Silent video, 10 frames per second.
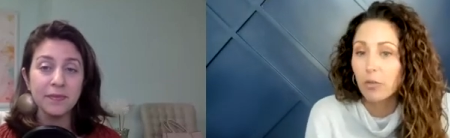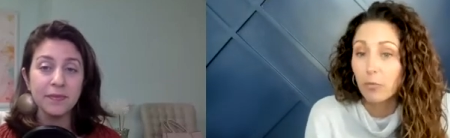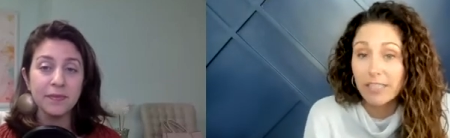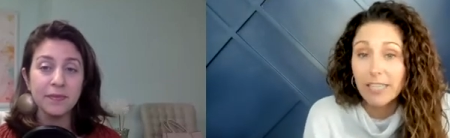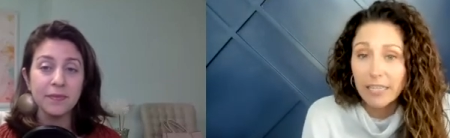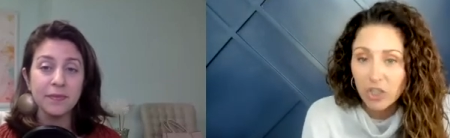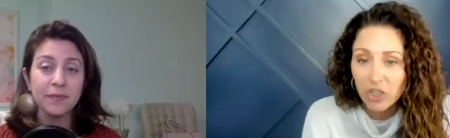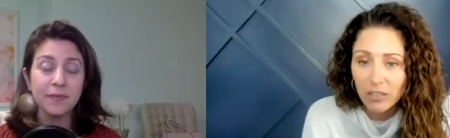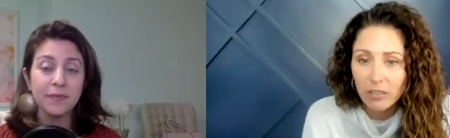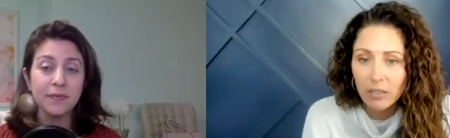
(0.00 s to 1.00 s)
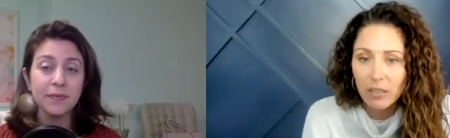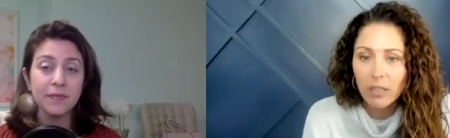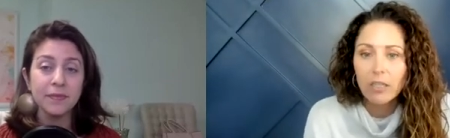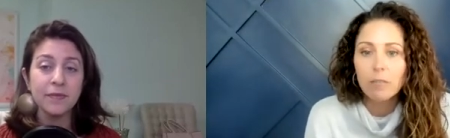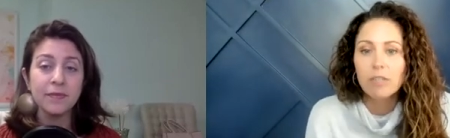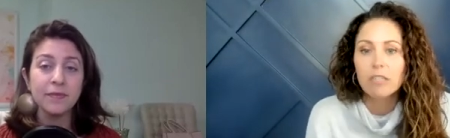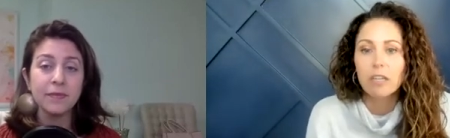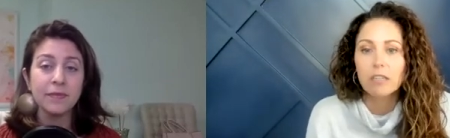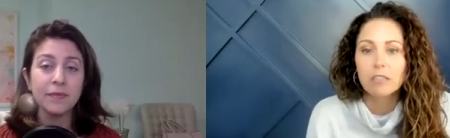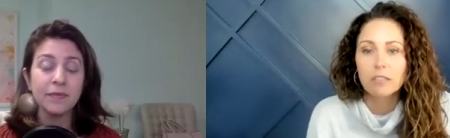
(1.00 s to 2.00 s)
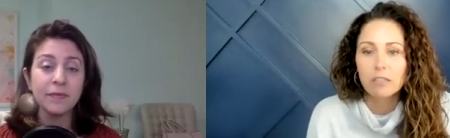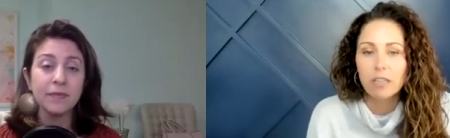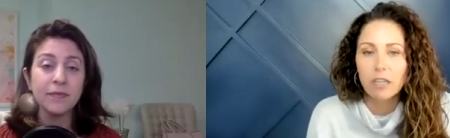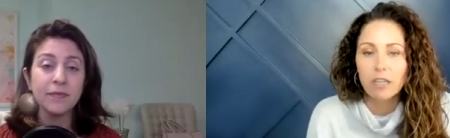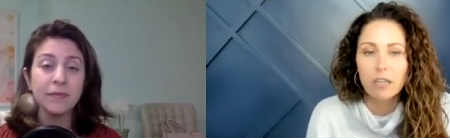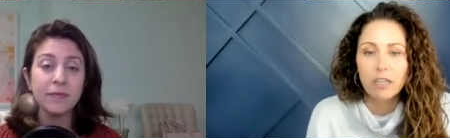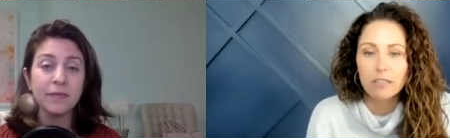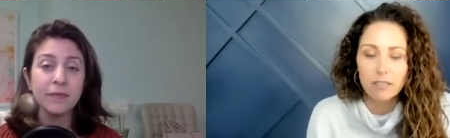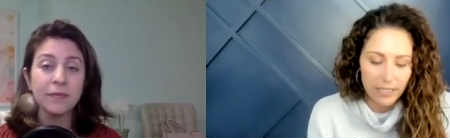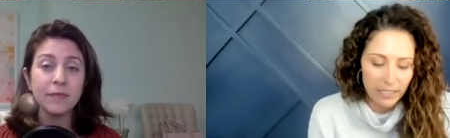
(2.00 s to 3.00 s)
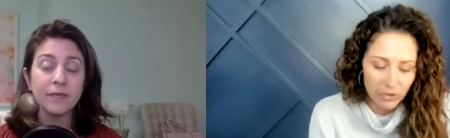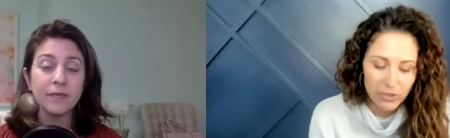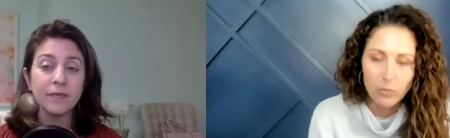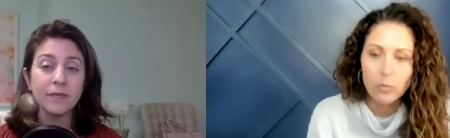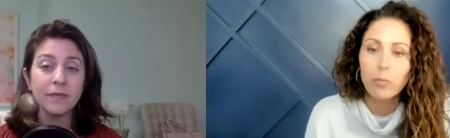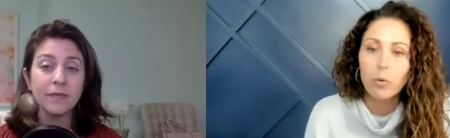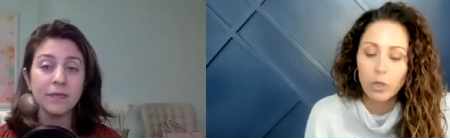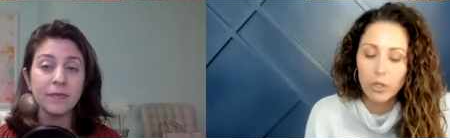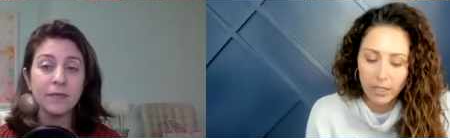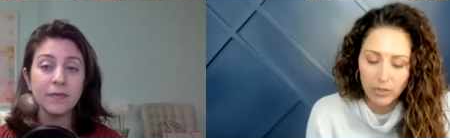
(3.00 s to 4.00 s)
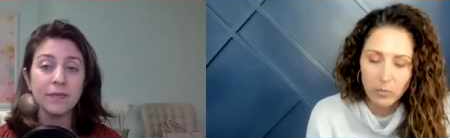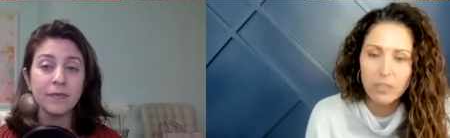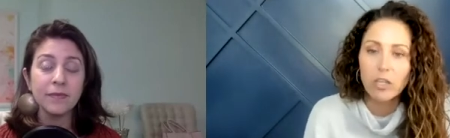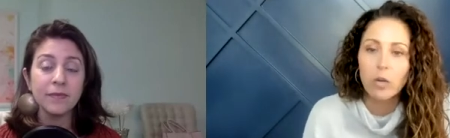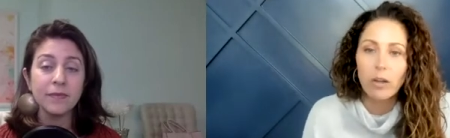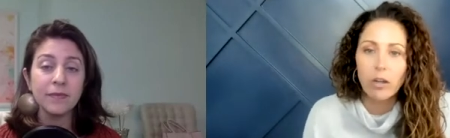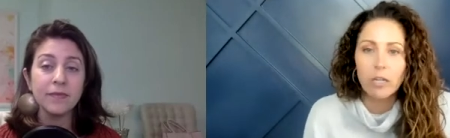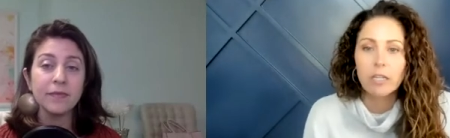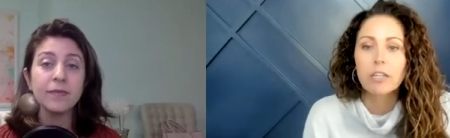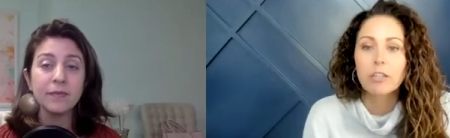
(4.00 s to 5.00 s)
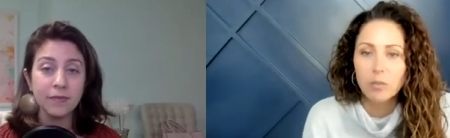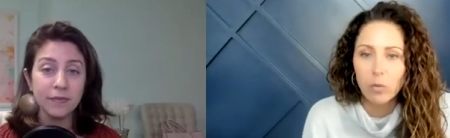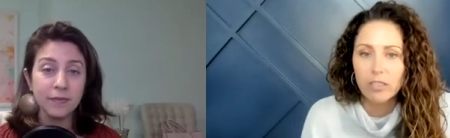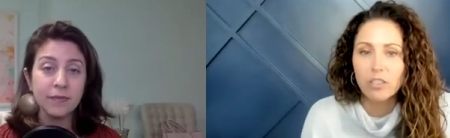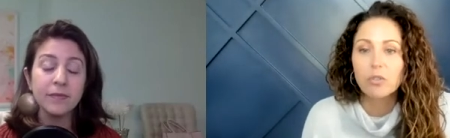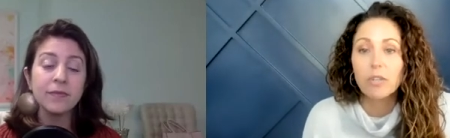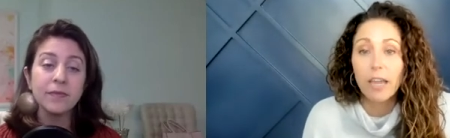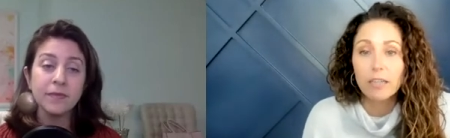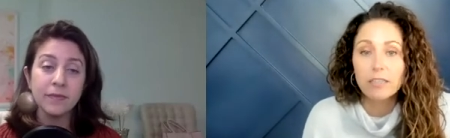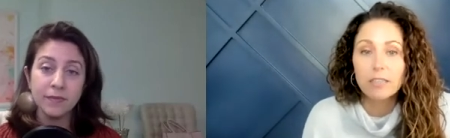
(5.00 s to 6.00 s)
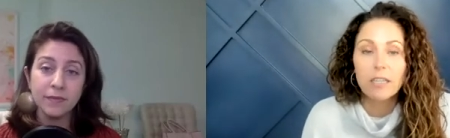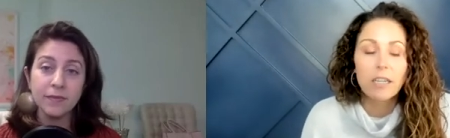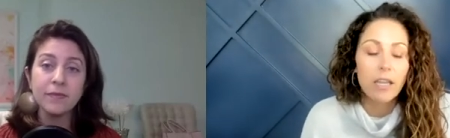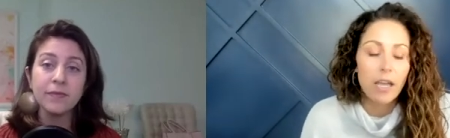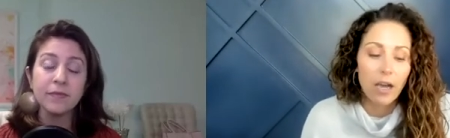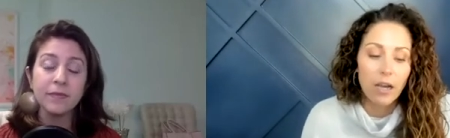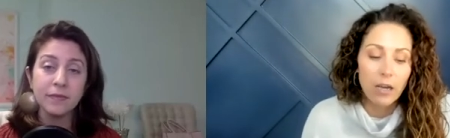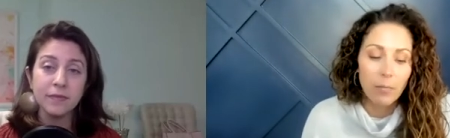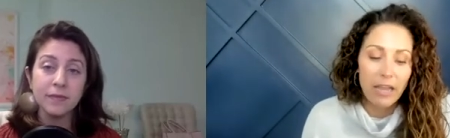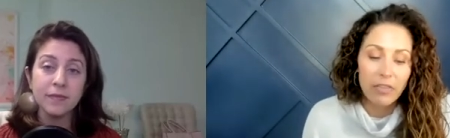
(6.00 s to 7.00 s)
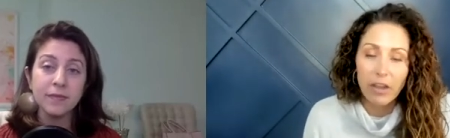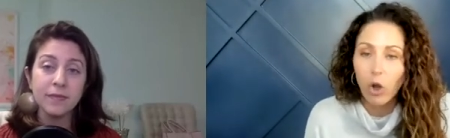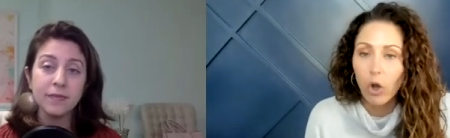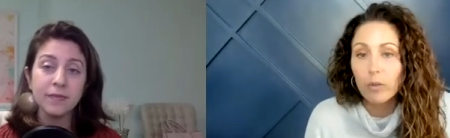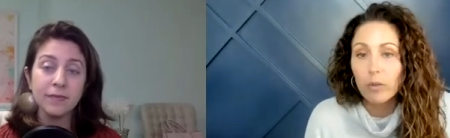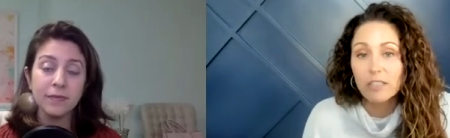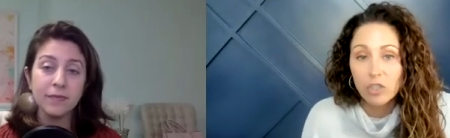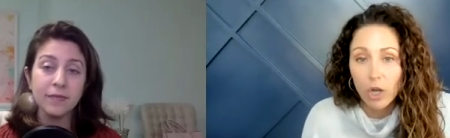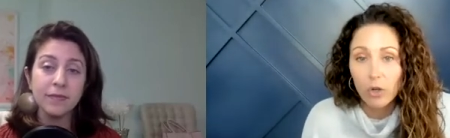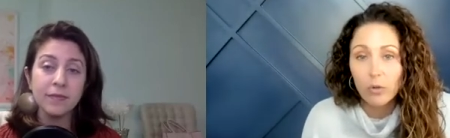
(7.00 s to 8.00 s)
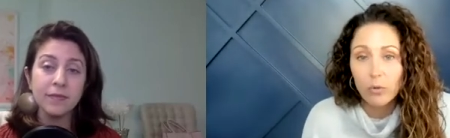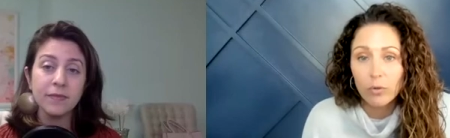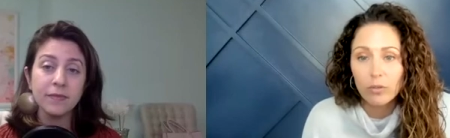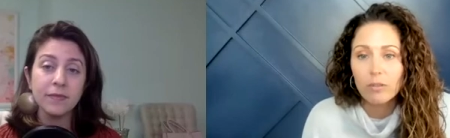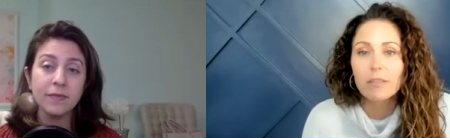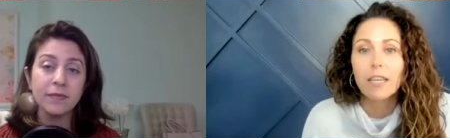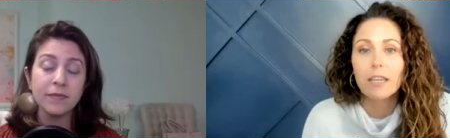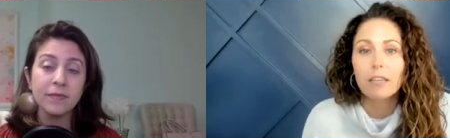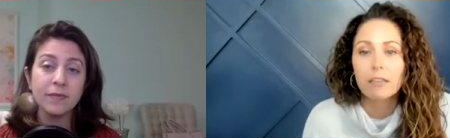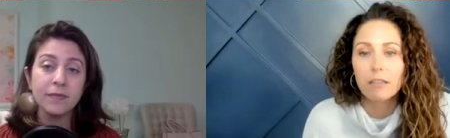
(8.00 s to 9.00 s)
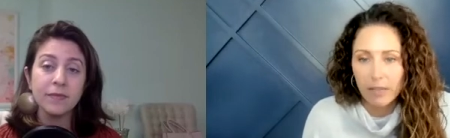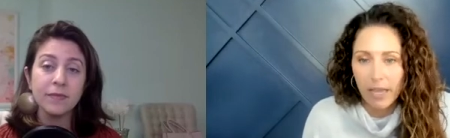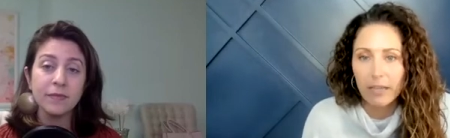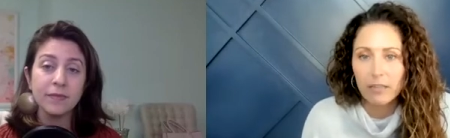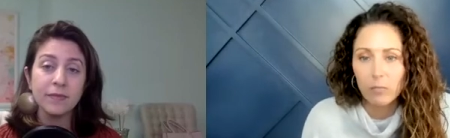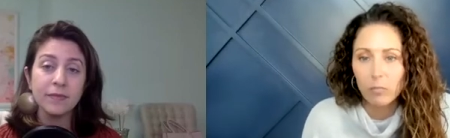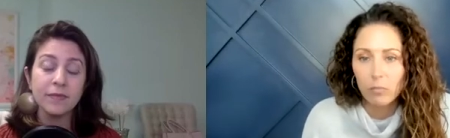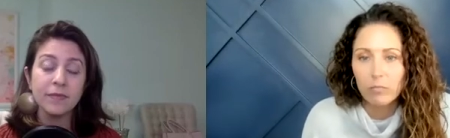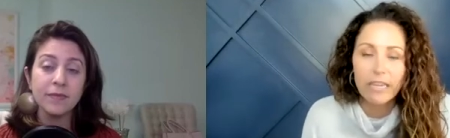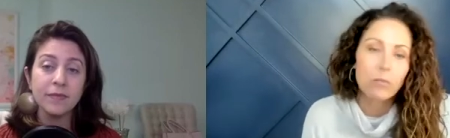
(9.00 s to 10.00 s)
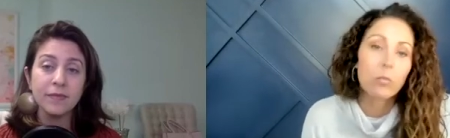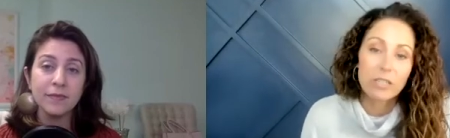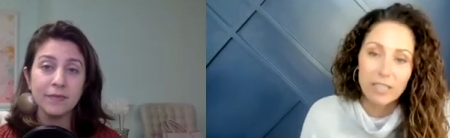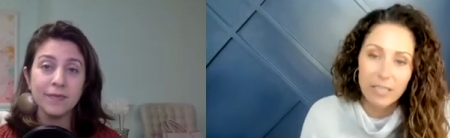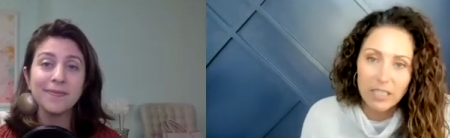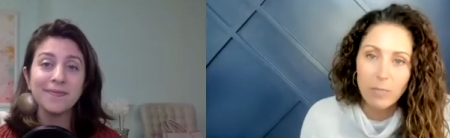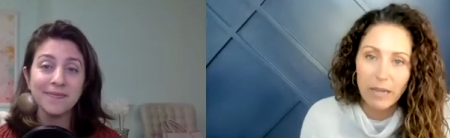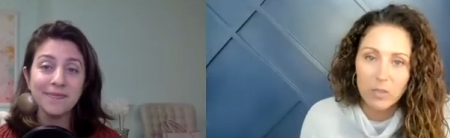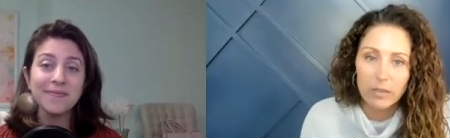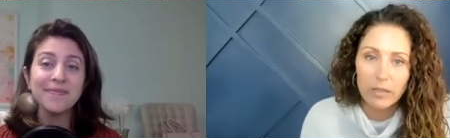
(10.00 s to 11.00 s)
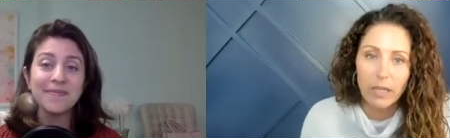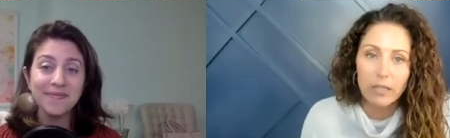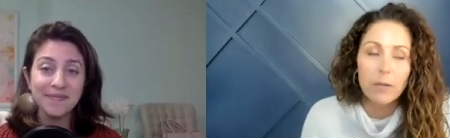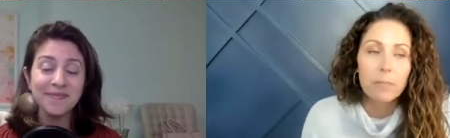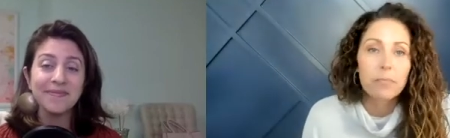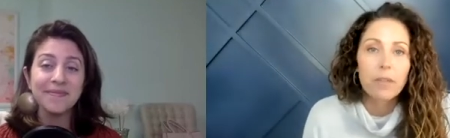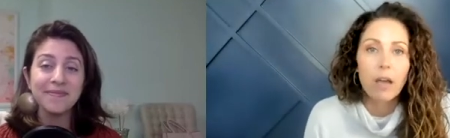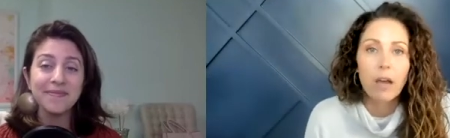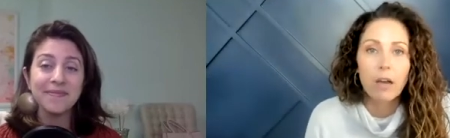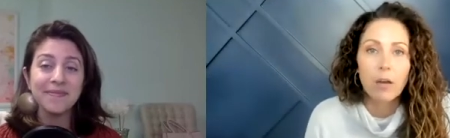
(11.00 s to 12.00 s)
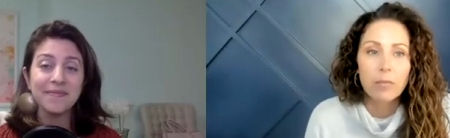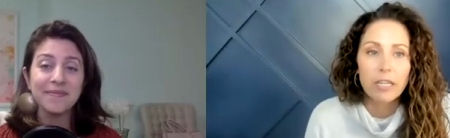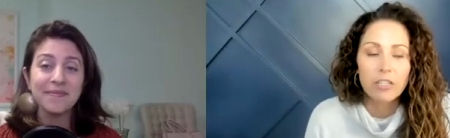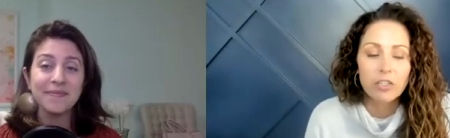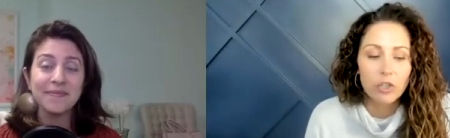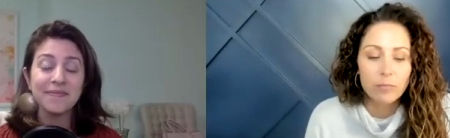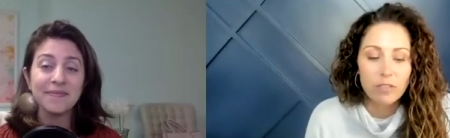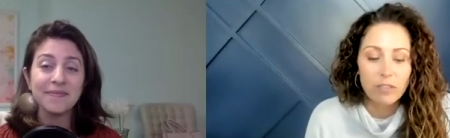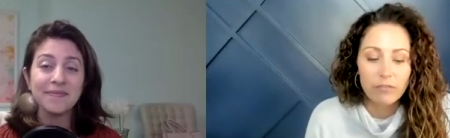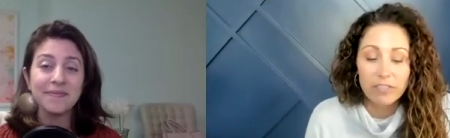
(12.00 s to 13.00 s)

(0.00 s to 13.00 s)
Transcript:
Speaker 1: retention because they, it's like, here's the report, here's what's going on, here's what to do next. Um, and they always know that, that, like, what to expect with that. Um, in terms of